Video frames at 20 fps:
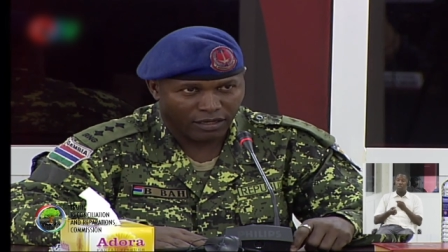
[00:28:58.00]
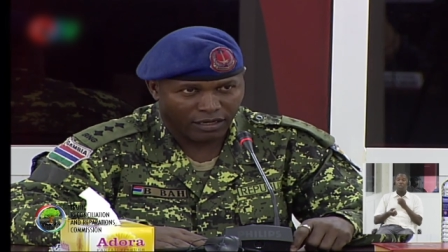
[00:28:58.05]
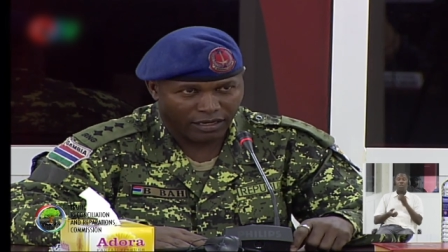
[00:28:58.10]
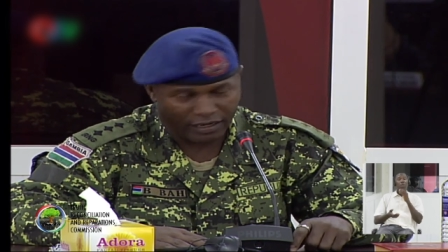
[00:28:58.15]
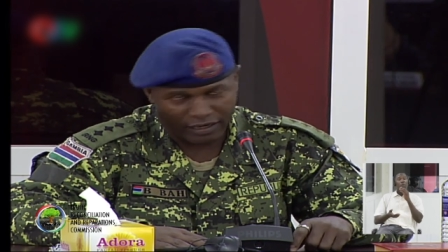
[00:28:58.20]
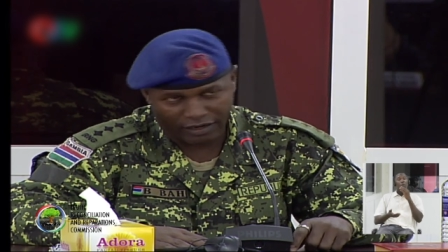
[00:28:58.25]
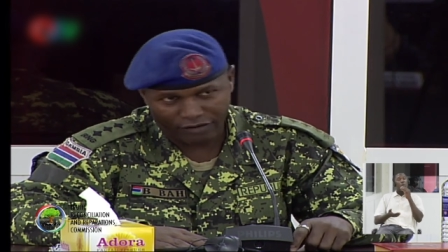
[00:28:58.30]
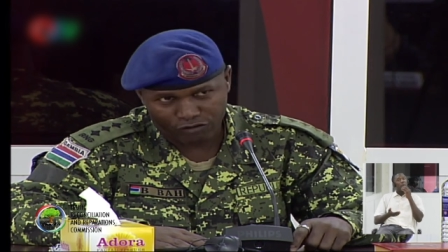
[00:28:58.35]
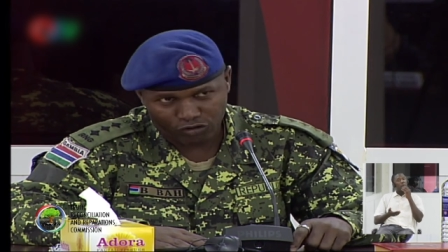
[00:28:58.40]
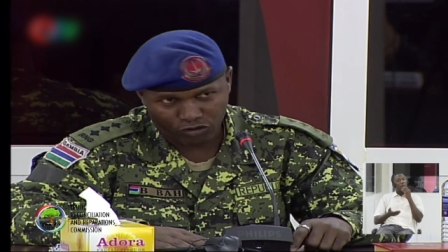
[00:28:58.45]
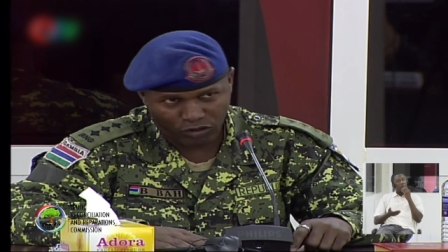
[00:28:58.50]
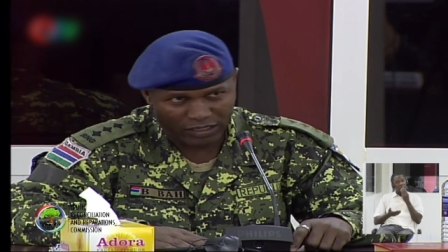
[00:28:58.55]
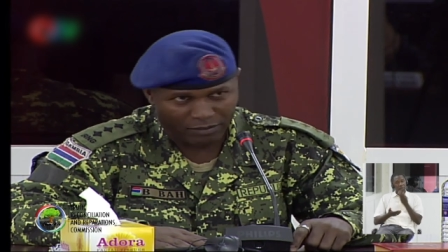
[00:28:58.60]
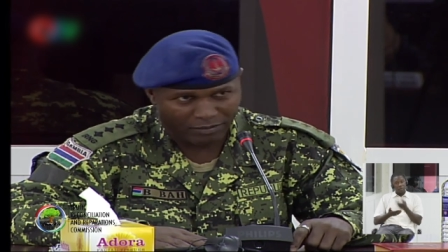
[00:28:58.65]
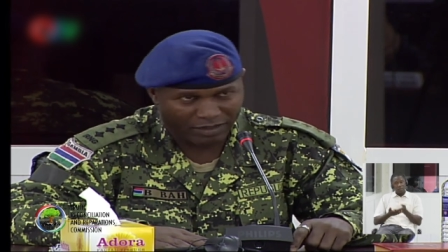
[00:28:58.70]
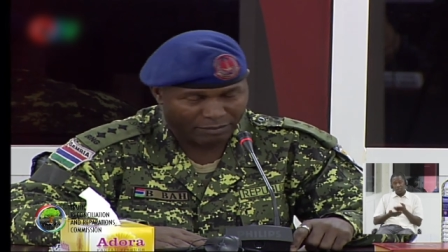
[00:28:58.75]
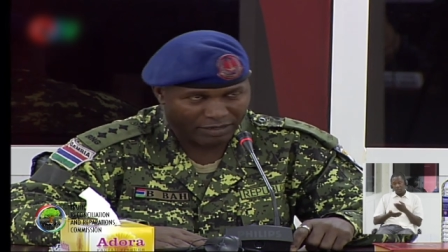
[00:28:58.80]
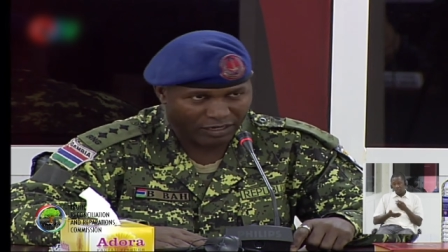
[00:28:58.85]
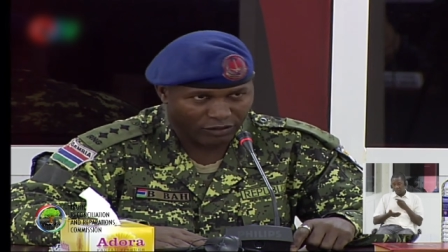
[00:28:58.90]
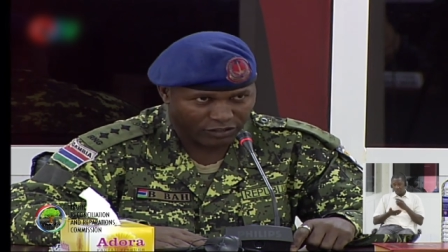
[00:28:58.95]
I have told him
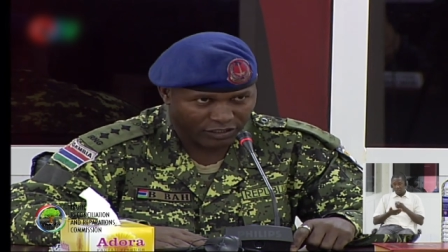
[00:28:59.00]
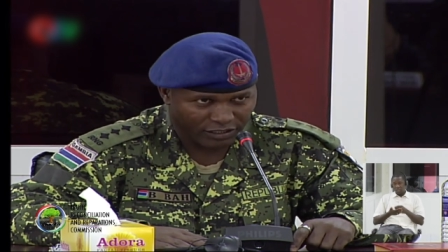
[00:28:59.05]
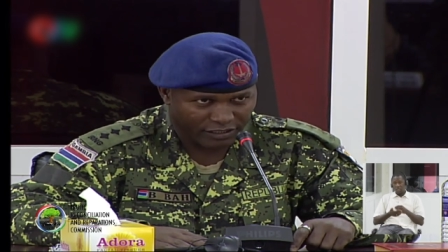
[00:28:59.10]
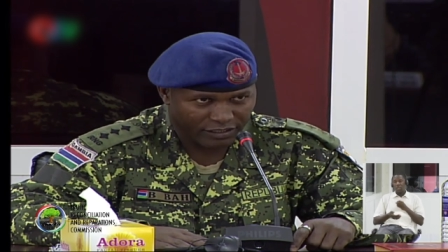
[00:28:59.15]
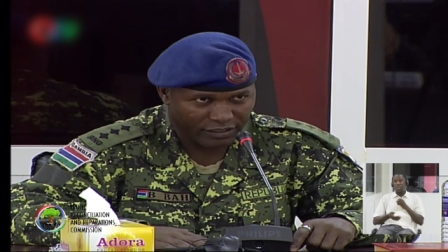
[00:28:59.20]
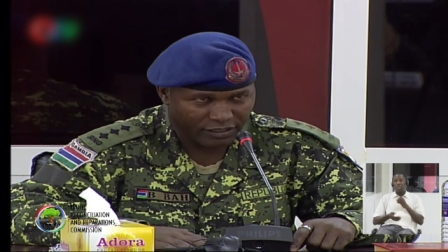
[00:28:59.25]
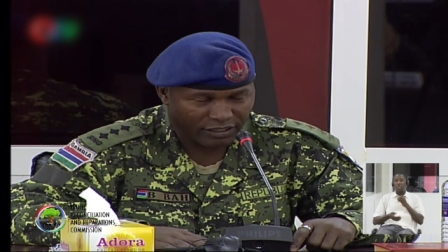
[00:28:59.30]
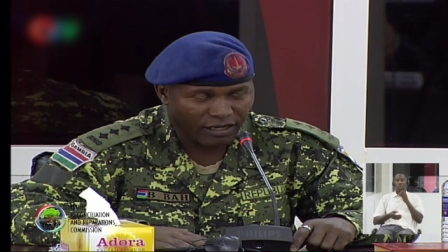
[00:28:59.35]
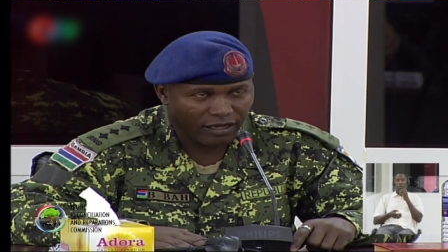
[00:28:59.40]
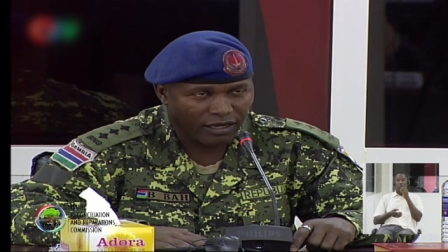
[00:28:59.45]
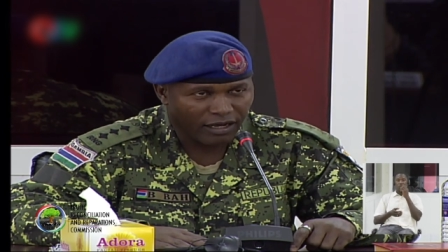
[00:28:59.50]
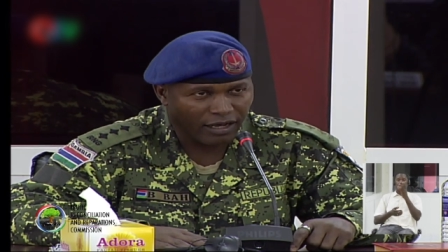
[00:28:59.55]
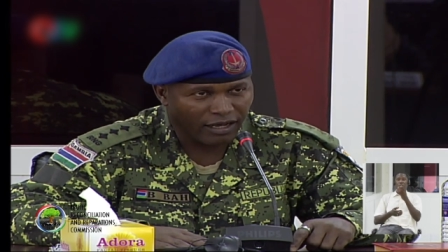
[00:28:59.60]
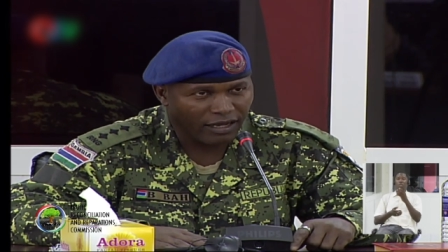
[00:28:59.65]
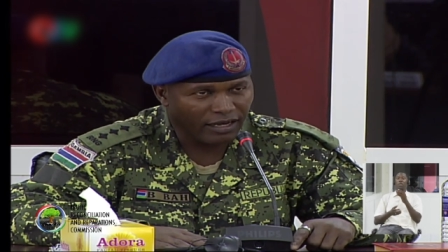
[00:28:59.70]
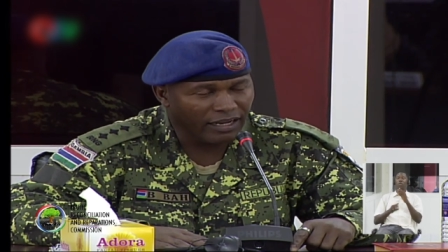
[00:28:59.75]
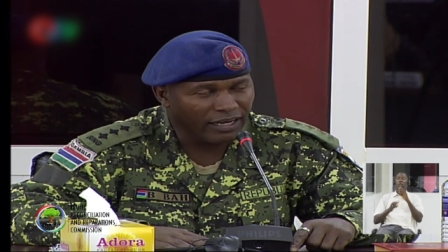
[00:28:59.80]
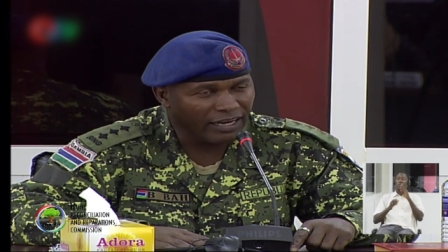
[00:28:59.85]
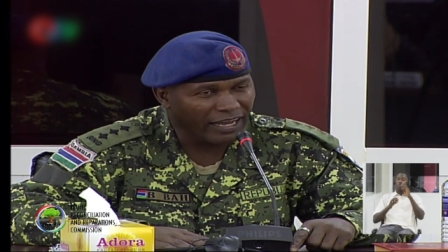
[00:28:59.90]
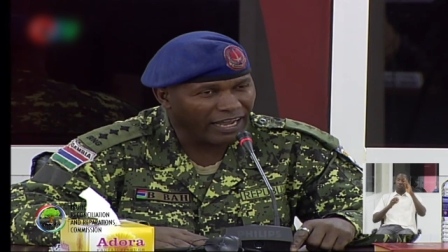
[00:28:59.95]
about it,
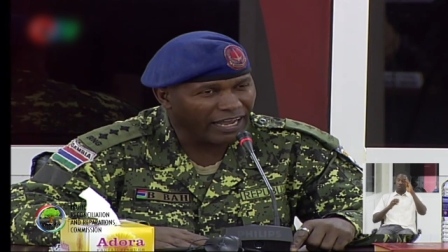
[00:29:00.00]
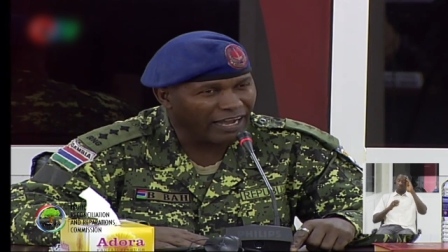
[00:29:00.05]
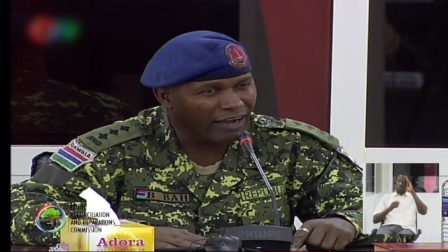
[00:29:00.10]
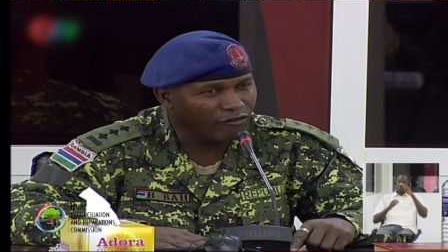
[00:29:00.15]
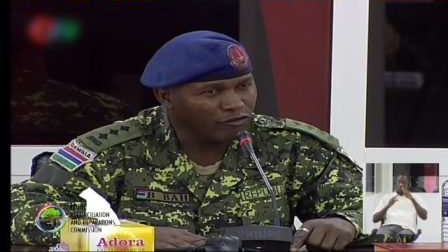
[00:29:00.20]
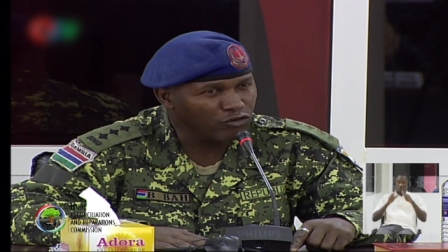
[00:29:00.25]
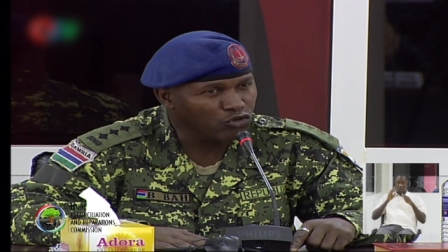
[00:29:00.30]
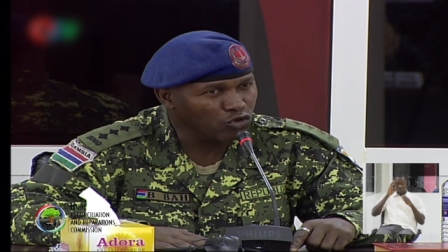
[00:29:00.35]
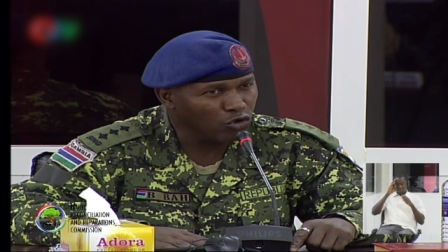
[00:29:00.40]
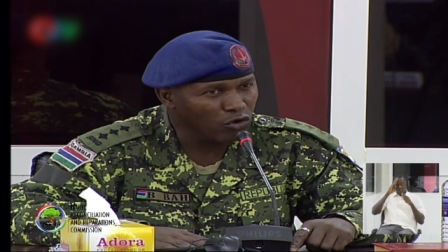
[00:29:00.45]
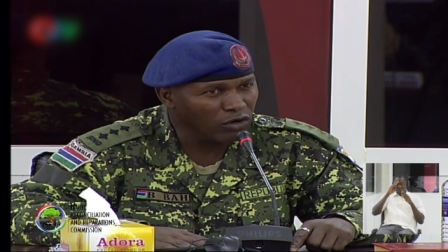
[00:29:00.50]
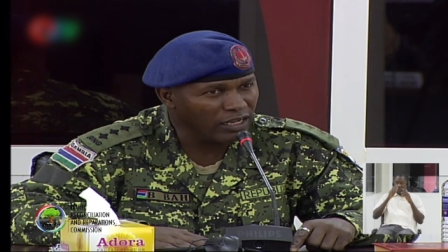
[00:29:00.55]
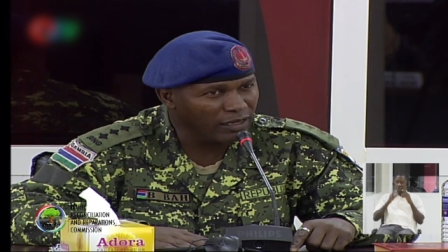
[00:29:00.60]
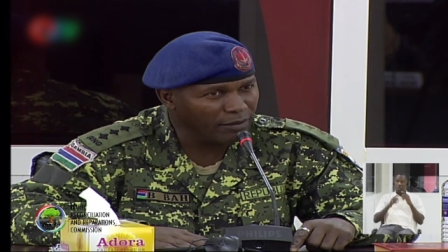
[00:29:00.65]
and then I have told